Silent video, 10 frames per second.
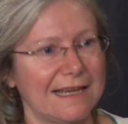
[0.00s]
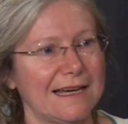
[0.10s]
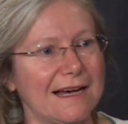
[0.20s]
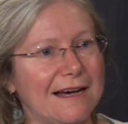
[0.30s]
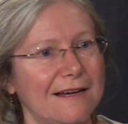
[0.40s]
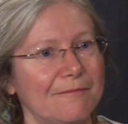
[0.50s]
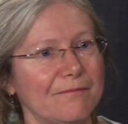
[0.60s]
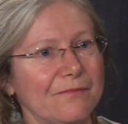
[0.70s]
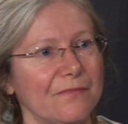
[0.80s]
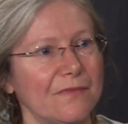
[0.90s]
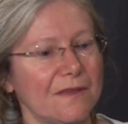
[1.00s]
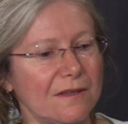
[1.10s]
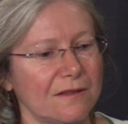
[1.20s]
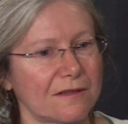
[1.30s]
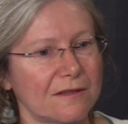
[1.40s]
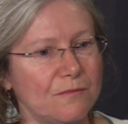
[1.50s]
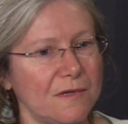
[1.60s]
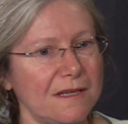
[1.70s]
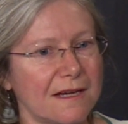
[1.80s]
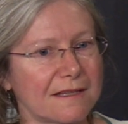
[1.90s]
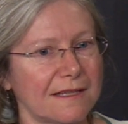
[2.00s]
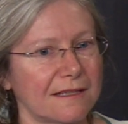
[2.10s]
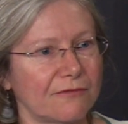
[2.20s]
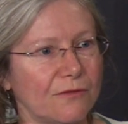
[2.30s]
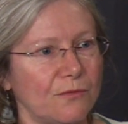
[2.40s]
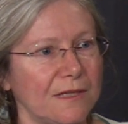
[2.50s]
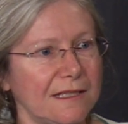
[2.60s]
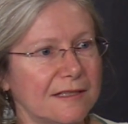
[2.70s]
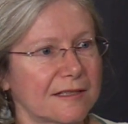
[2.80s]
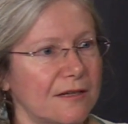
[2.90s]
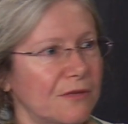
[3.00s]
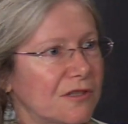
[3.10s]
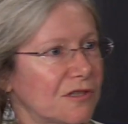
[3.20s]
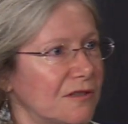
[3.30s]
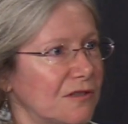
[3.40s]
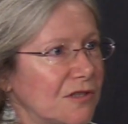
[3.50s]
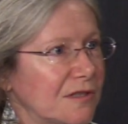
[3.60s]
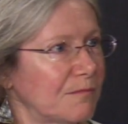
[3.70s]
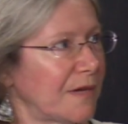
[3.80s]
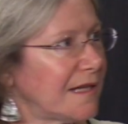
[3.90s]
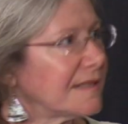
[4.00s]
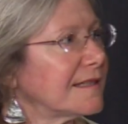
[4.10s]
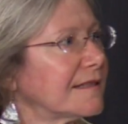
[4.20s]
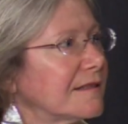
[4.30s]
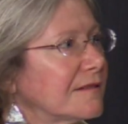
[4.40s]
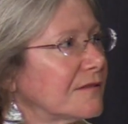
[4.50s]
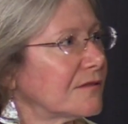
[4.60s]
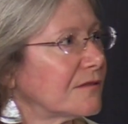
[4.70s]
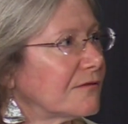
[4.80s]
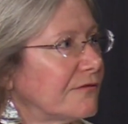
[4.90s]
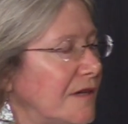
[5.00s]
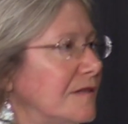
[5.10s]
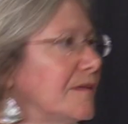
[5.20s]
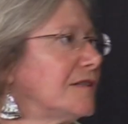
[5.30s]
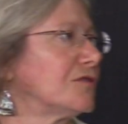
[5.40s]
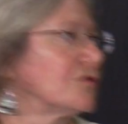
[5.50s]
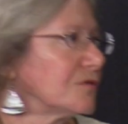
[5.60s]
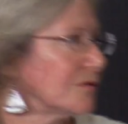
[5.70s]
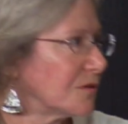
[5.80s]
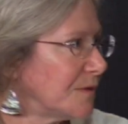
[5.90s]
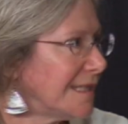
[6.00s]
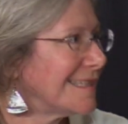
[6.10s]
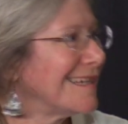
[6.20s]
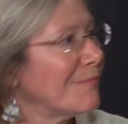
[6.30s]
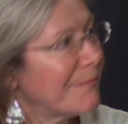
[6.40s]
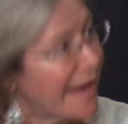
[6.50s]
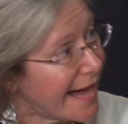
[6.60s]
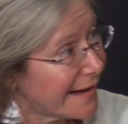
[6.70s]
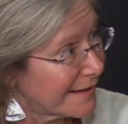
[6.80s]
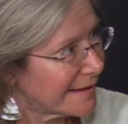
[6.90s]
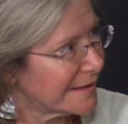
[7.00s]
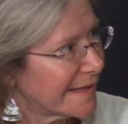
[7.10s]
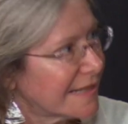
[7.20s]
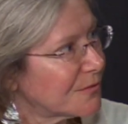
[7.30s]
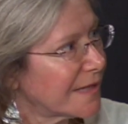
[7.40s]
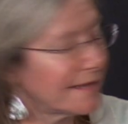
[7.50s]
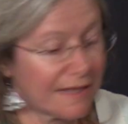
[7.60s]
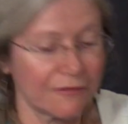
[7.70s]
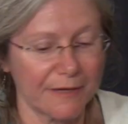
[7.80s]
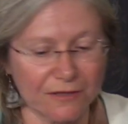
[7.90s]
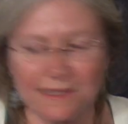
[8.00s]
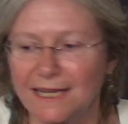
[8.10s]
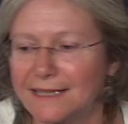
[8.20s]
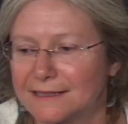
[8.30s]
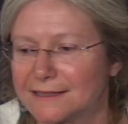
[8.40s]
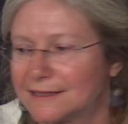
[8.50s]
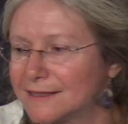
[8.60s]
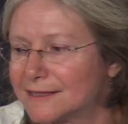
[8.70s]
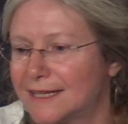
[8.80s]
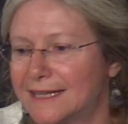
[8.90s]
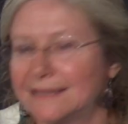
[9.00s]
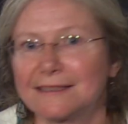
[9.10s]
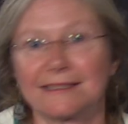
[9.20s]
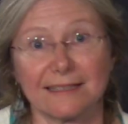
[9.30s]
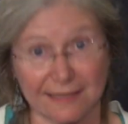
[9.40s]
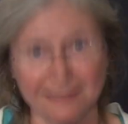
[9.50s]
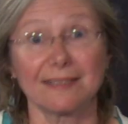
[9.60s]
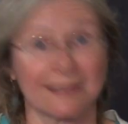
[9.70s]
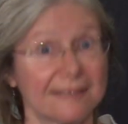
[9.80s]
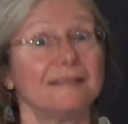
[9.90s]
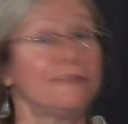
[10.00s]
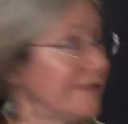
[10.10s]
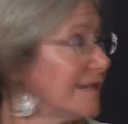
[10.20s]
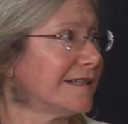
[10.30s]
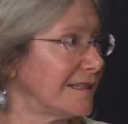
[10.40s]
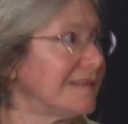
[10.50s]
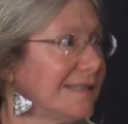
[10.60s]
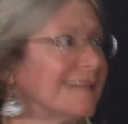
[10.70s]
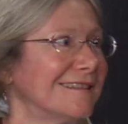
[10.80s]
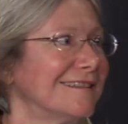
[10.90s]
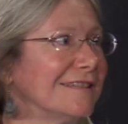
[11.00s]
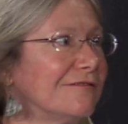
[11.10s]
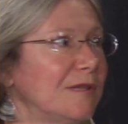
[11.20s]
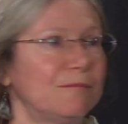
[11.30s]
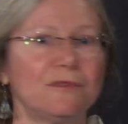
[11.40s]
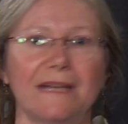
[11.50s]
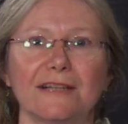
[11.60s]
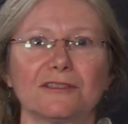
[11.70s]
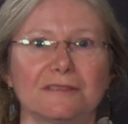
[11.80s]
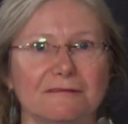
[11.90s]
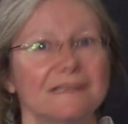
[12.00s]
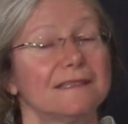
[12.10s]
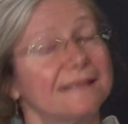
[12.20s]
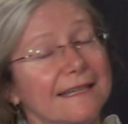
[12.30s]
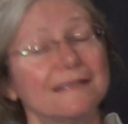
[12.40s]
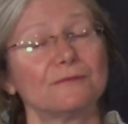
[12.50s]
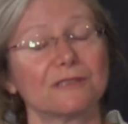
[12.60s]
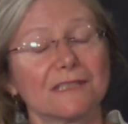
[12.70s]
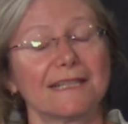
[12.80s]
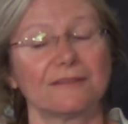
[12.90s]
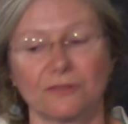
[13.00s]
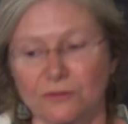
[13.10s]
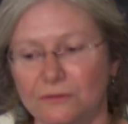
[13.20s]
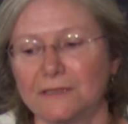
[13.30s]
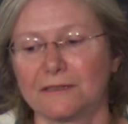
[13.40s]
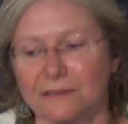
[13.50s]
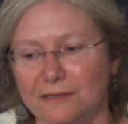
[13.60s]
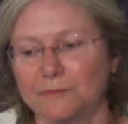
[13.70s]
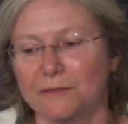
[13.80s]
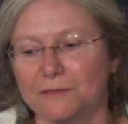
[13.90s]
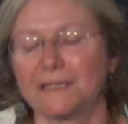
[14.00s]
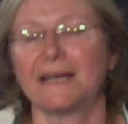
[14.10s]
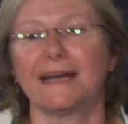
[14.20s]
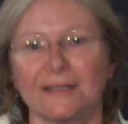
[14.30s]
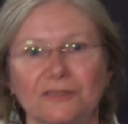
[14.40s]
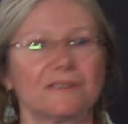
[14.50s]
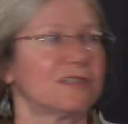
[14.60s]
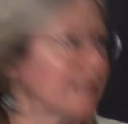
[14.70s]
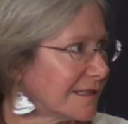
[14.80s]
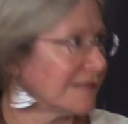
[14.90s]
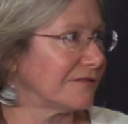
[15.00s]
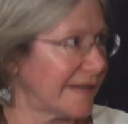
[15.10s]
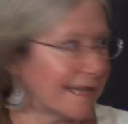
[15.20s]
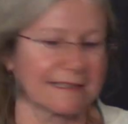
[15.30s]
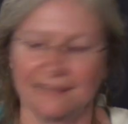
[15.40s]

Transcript: To me, I think if we need to start with just basic fundamental truths. We need to get back there, and that's what I love about science, is the science is still very clear. If people actually read the data, which I do encourage people to actually check their facts